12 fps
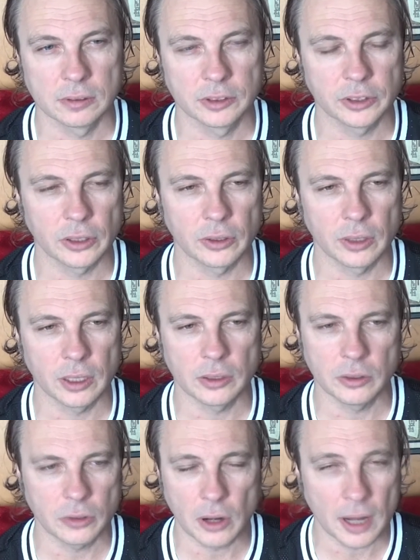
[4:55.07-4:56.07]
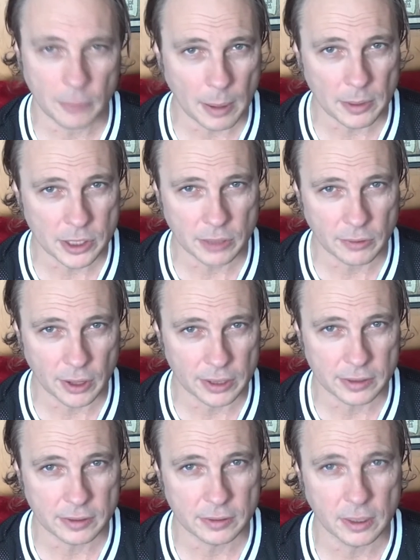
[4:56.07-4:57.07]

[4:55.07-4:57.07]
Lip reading: So, and you don't have publishing rights.